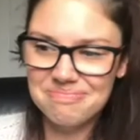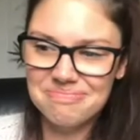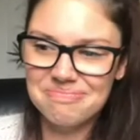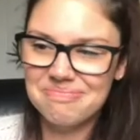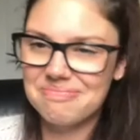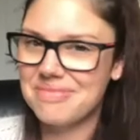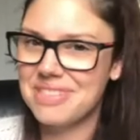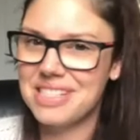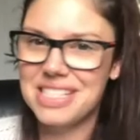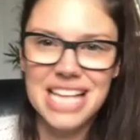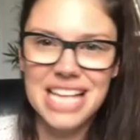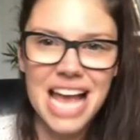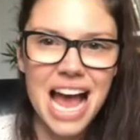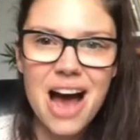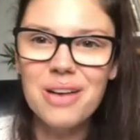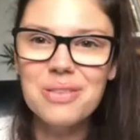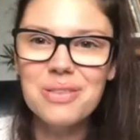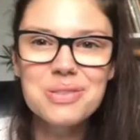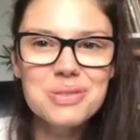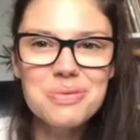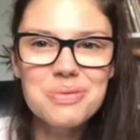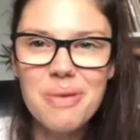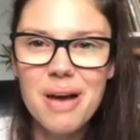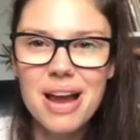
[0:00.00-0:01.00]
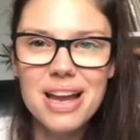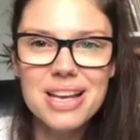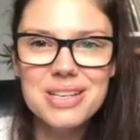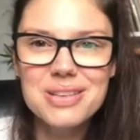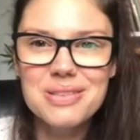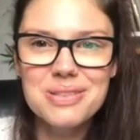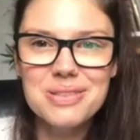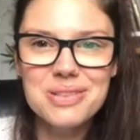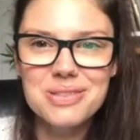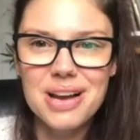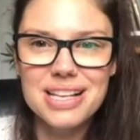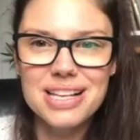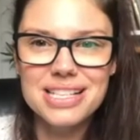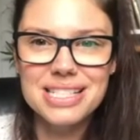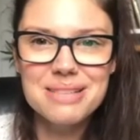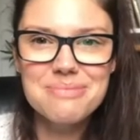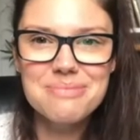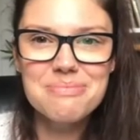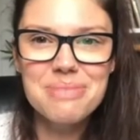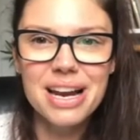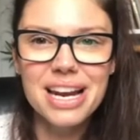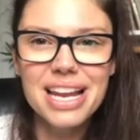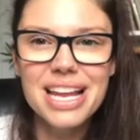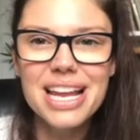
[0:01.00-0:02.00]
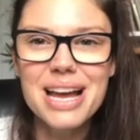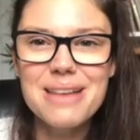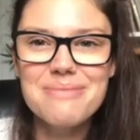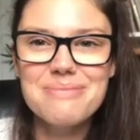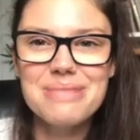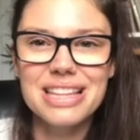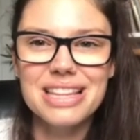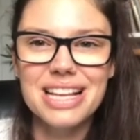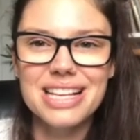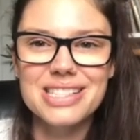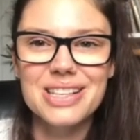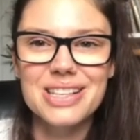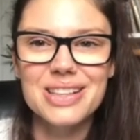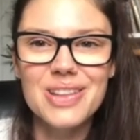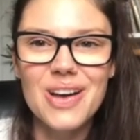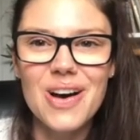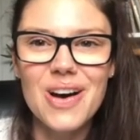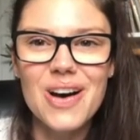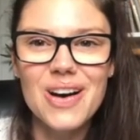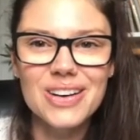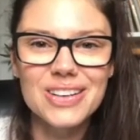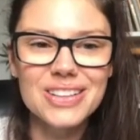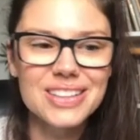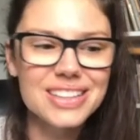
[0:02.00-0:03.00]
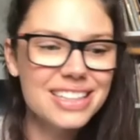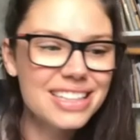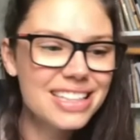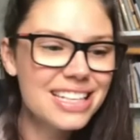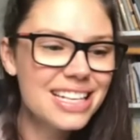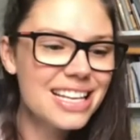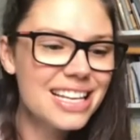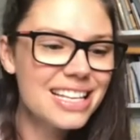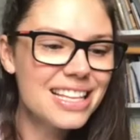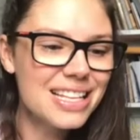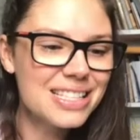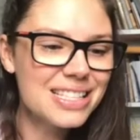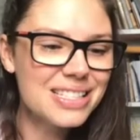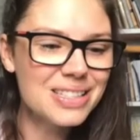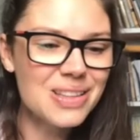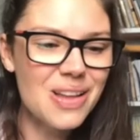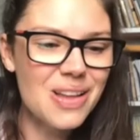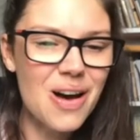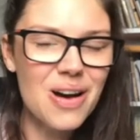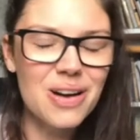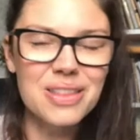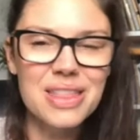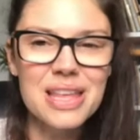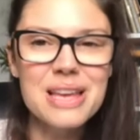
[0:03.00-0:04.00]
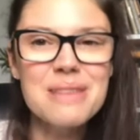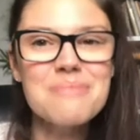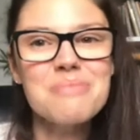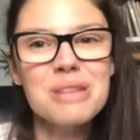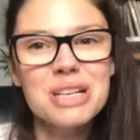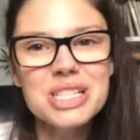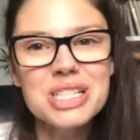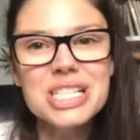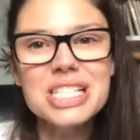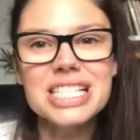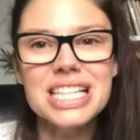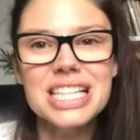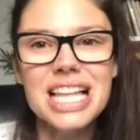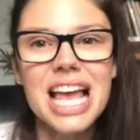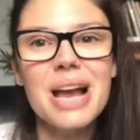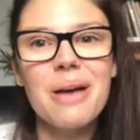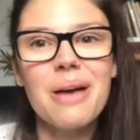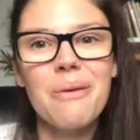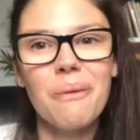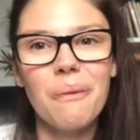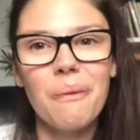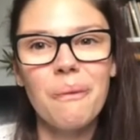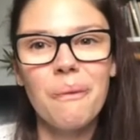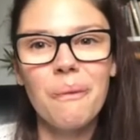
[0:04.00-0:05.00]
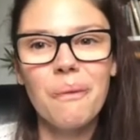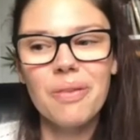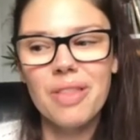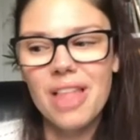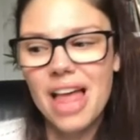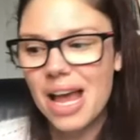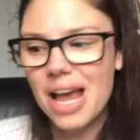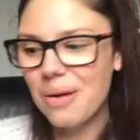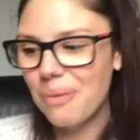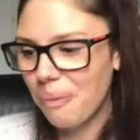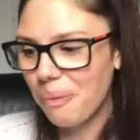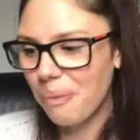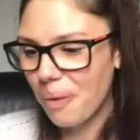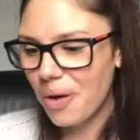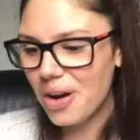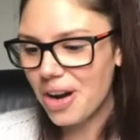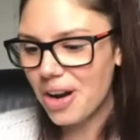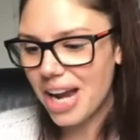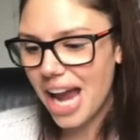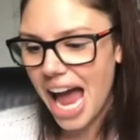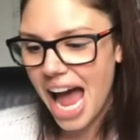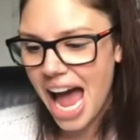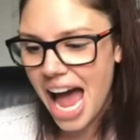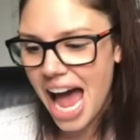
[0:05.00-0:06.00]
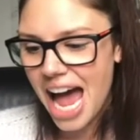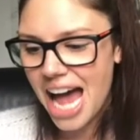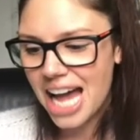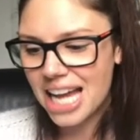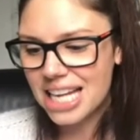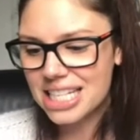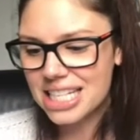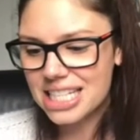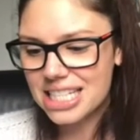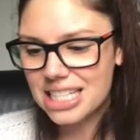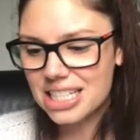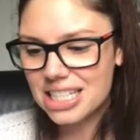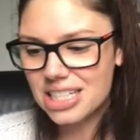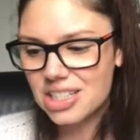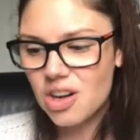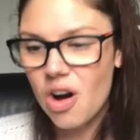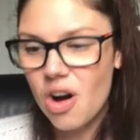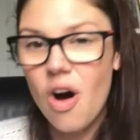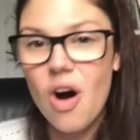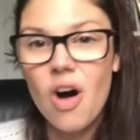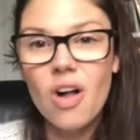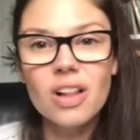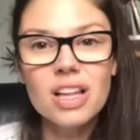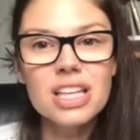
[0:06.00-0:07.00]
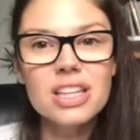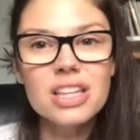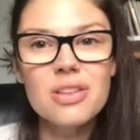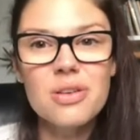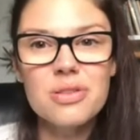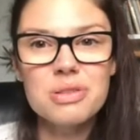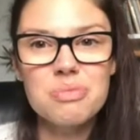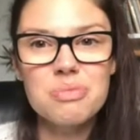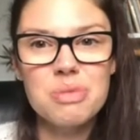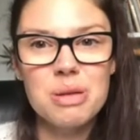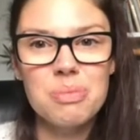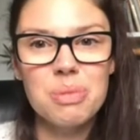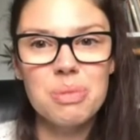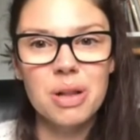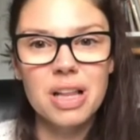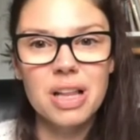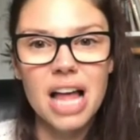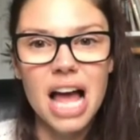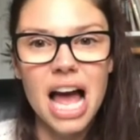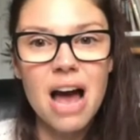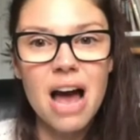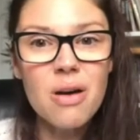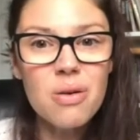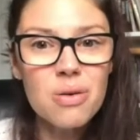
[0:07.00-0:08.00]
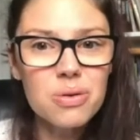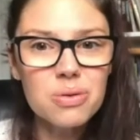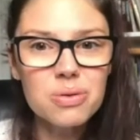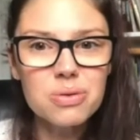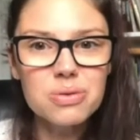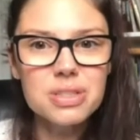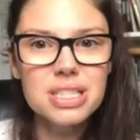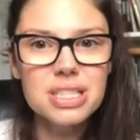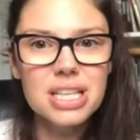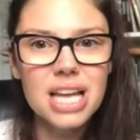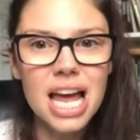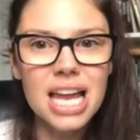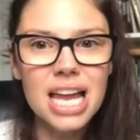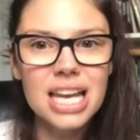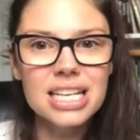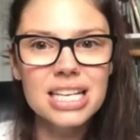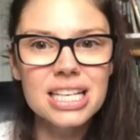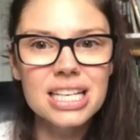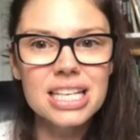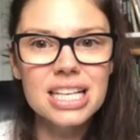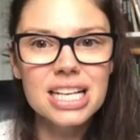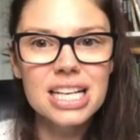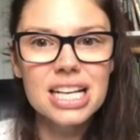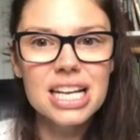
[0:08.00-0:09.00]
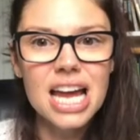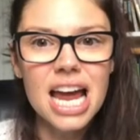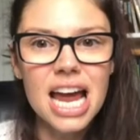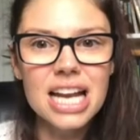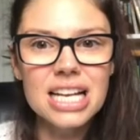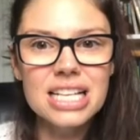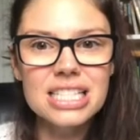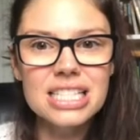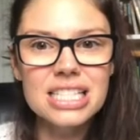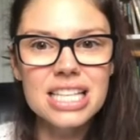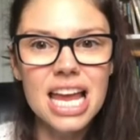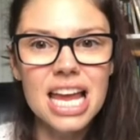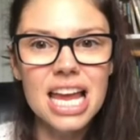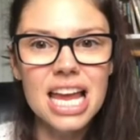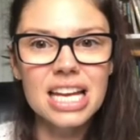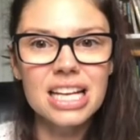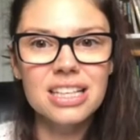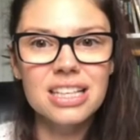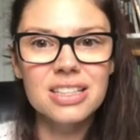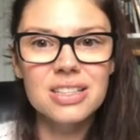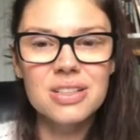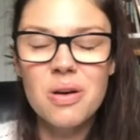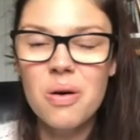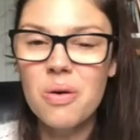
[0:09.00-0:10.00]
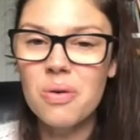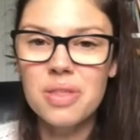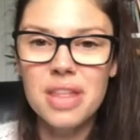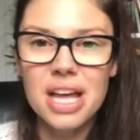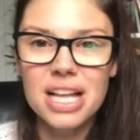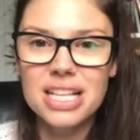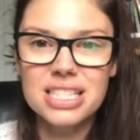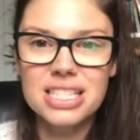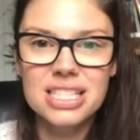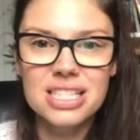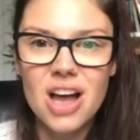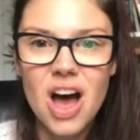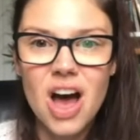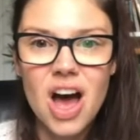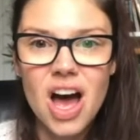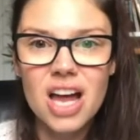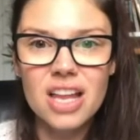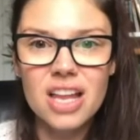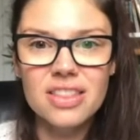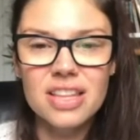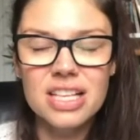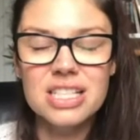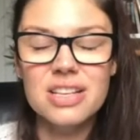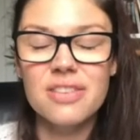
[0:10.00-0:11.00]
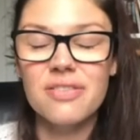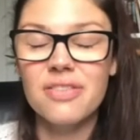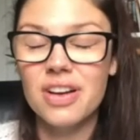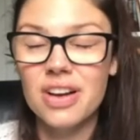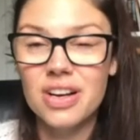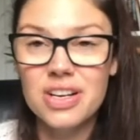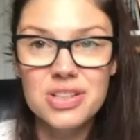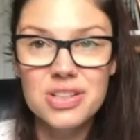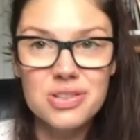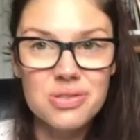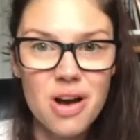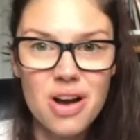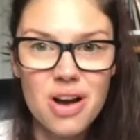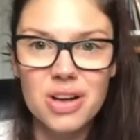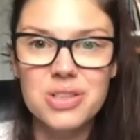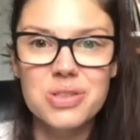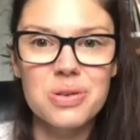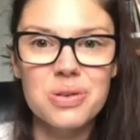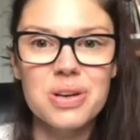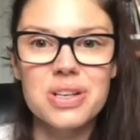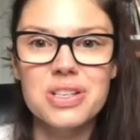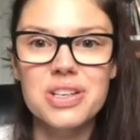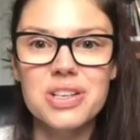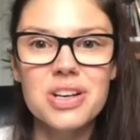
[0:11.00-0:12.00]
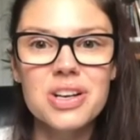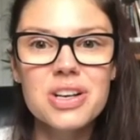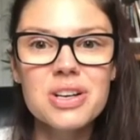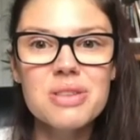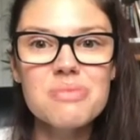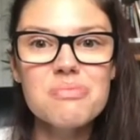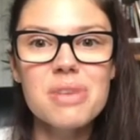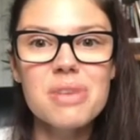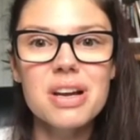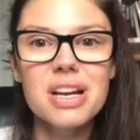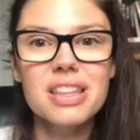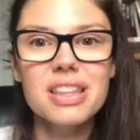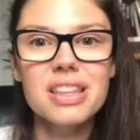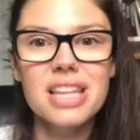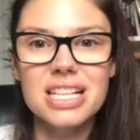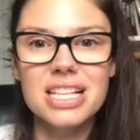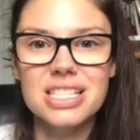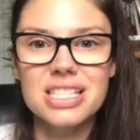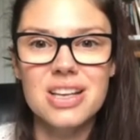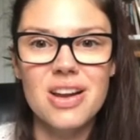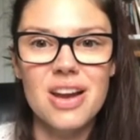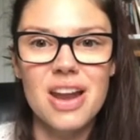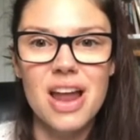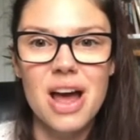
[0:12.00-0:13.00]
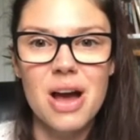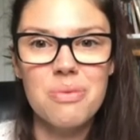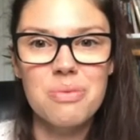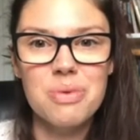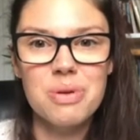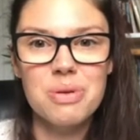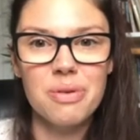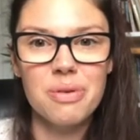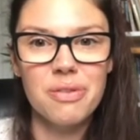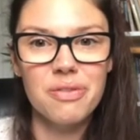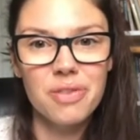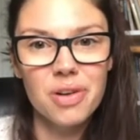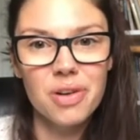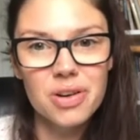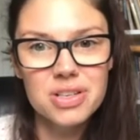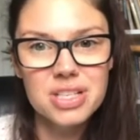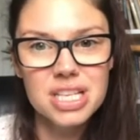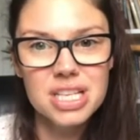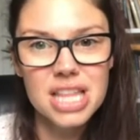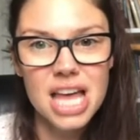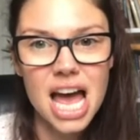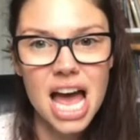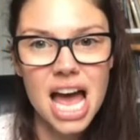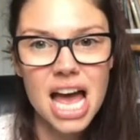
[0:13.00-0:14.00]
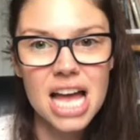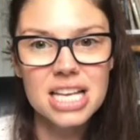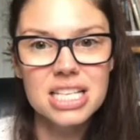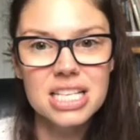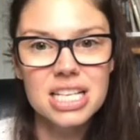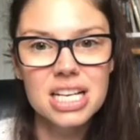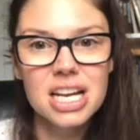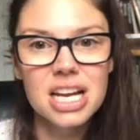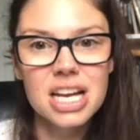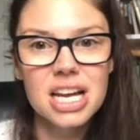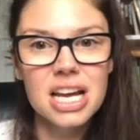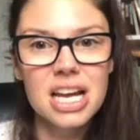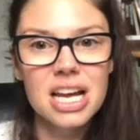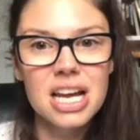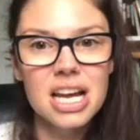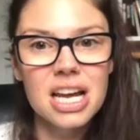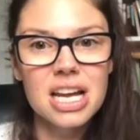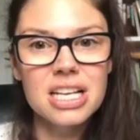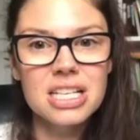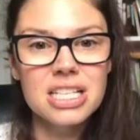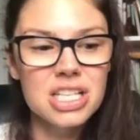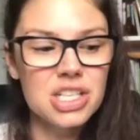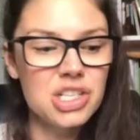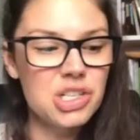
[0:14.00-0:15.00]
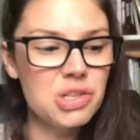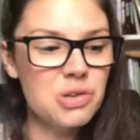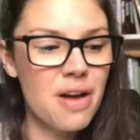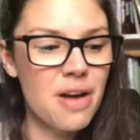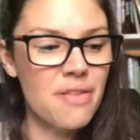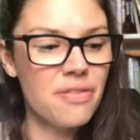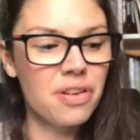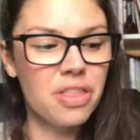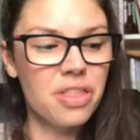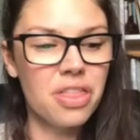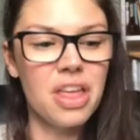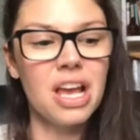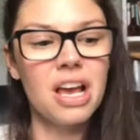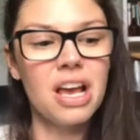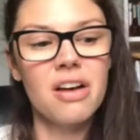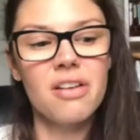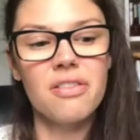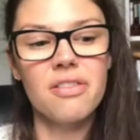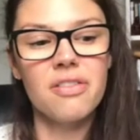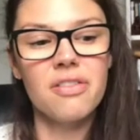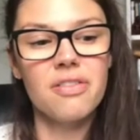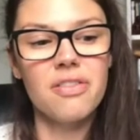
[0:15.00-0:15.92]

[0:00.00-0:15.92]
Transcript: sound way to address somebody. I mean, that's a long thing, but just like work at calling those people out and saying, no, that's a very derogatory term. That's not how we refer to that. Did you ever think of